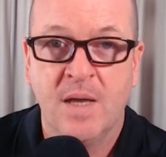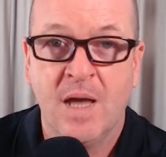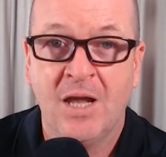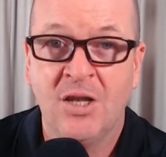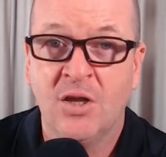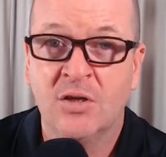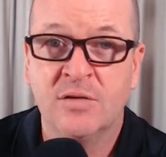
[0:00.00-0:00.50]

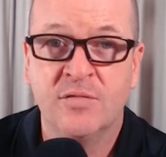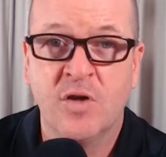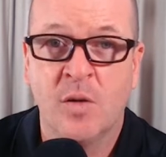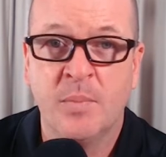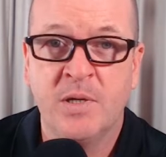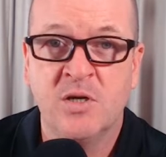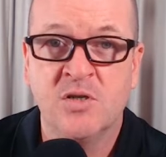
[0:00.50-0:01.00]
A lot of
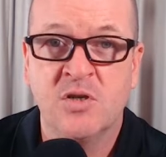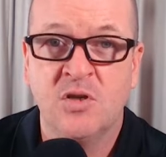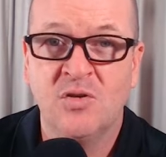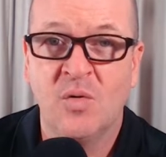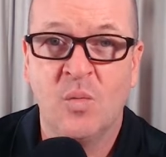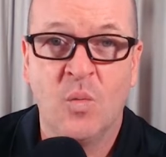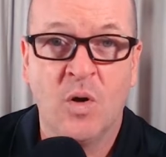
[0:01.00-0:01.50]
copiers
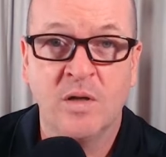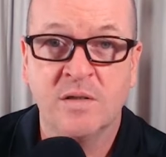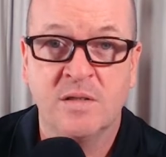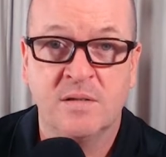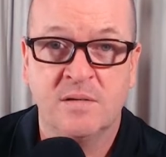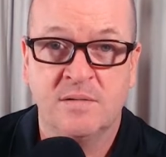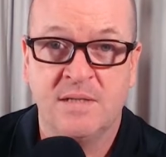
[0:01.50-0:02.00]
don't
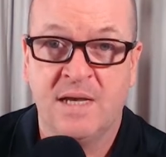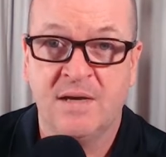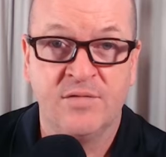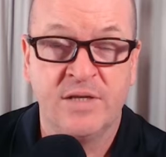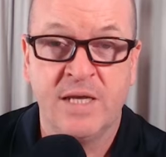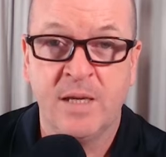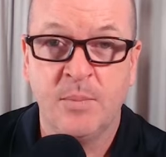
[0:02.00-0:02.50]
want to
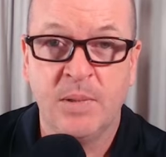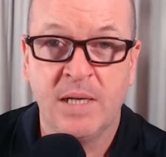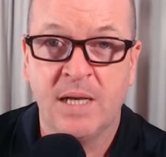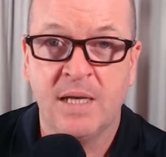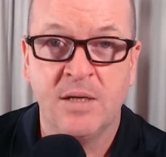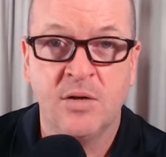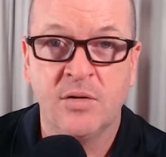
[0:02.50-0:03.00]
have to keep an
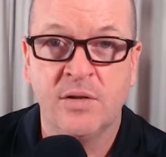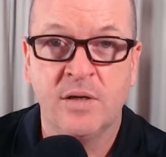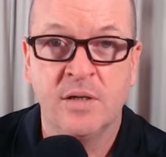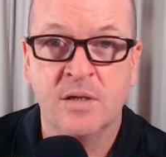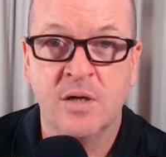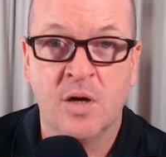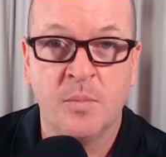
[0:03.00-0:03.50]
eye on
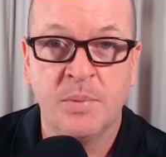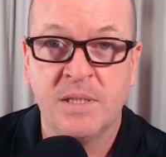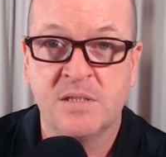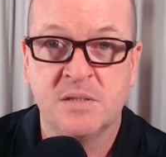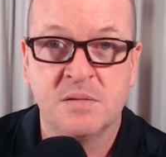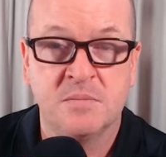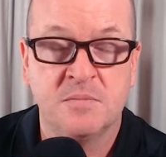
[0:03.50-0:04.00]
their
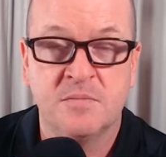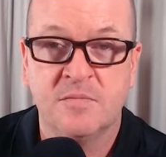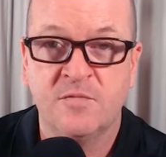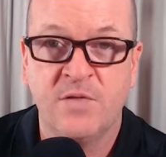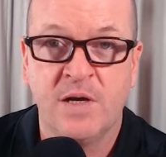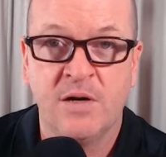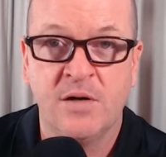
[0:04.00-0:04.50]
copies.
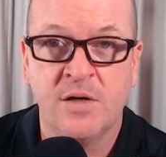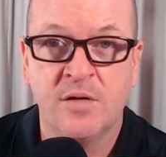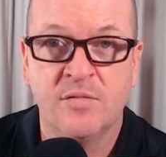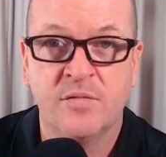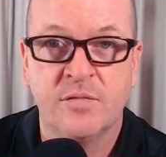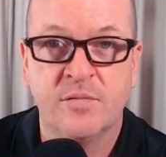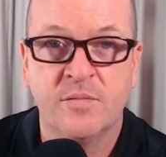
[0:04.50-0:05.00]
Fair
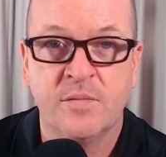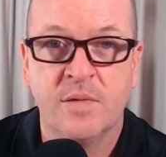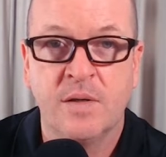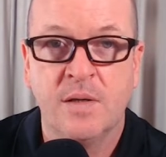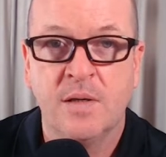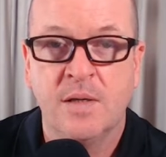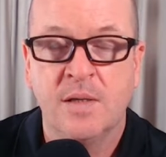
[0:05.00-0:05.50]
enough.
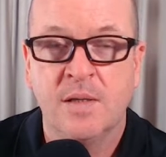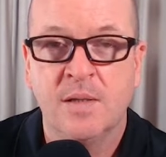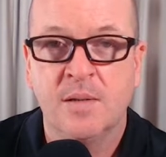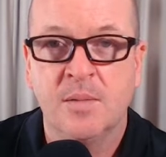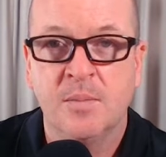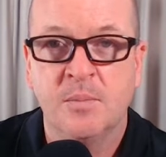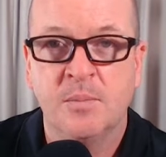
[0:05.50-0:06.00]

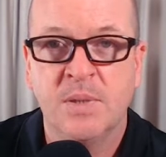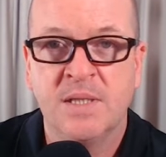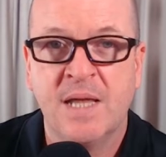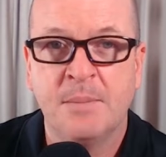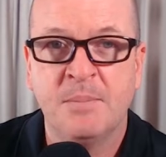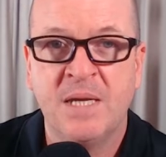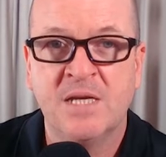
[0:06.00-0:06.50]
But
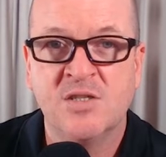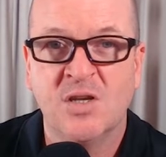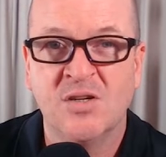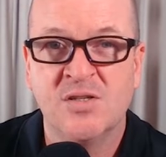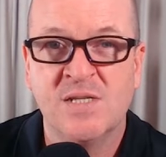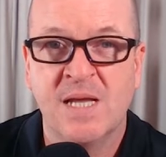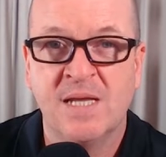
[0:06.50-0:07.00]
that makes
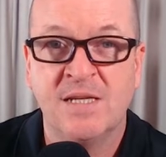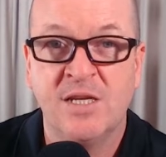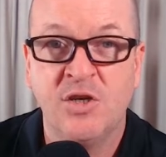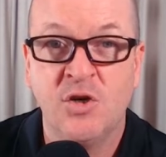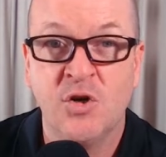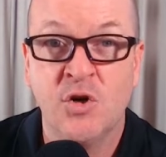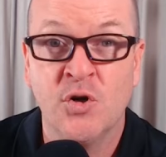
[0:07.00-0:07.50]

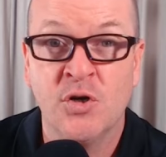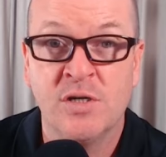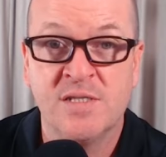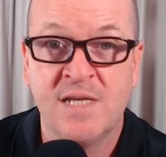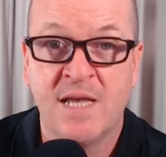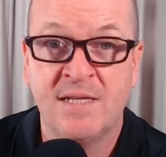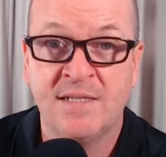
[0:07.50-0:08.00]
understanding your
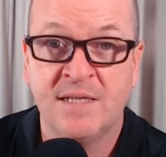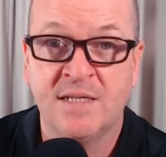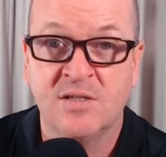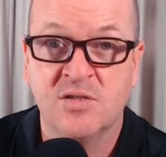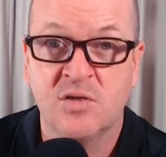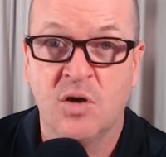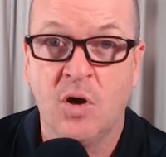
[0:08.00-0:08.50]

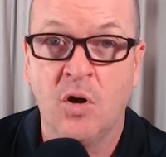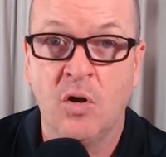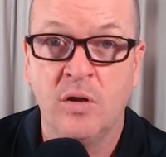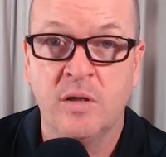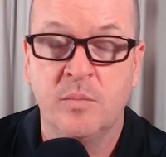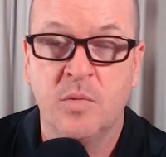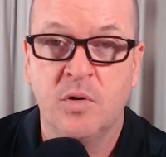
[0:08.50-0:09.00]
settings
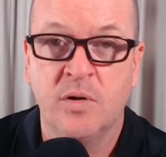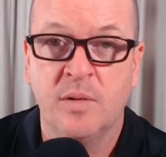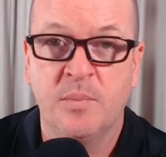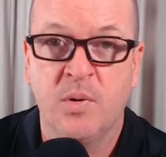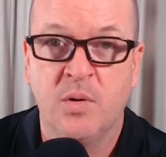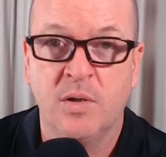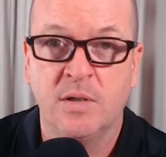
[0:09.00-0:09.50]
all the more
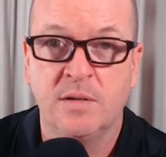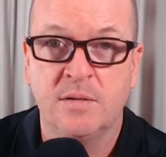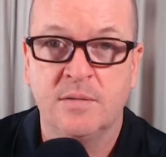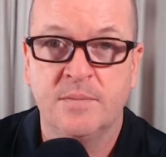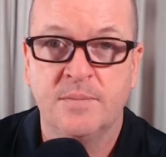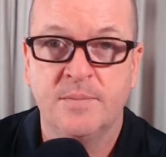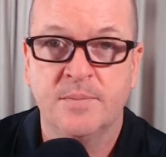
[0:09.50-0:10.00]
important.
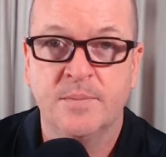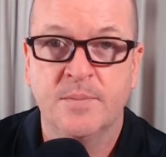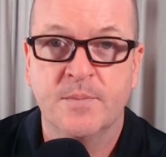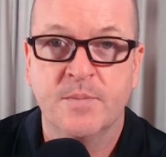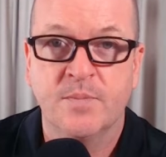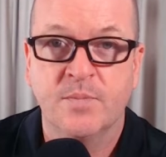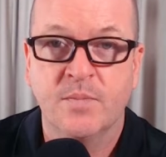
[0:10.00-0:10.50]

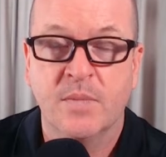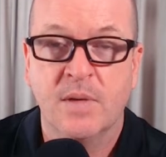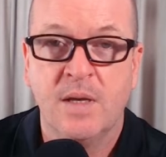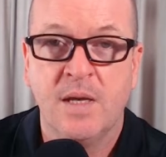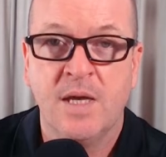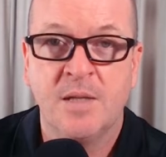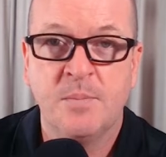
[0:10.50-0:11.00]

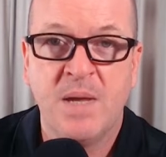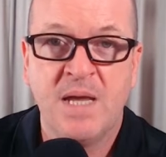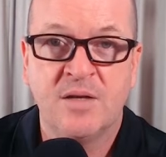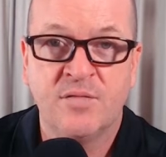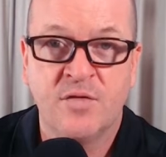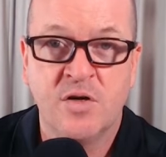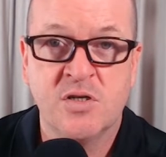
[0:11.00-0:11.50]
It may
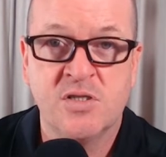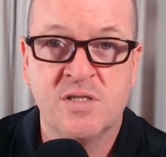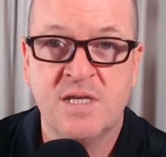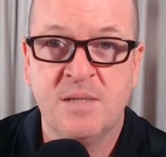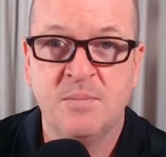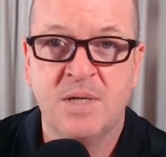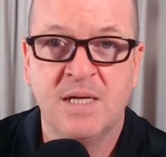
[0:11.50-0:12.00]
at first
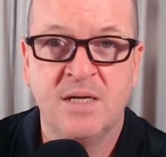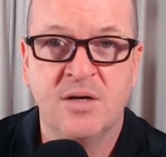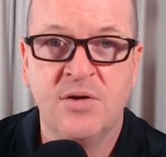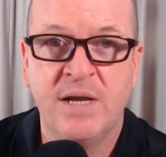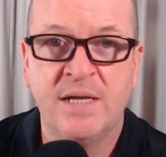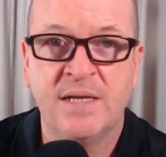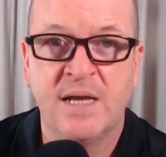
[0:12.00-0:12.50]
seem like a
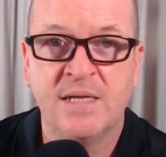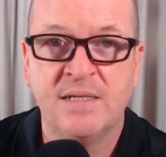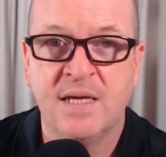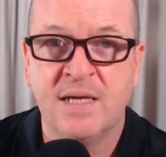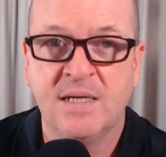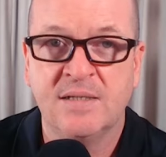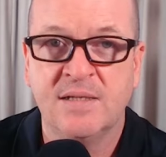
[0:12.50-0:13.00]
great
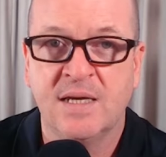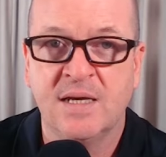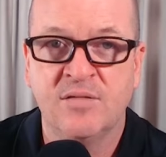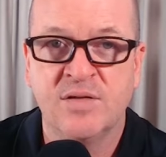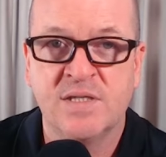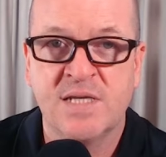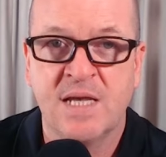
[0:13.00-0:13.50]
idea to
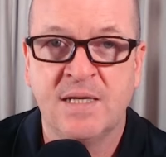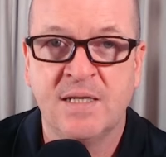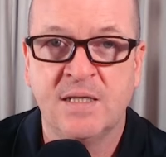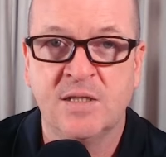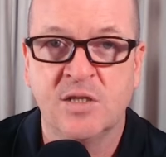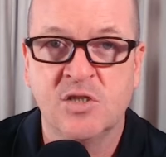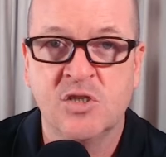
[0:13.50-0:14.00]
have a setting that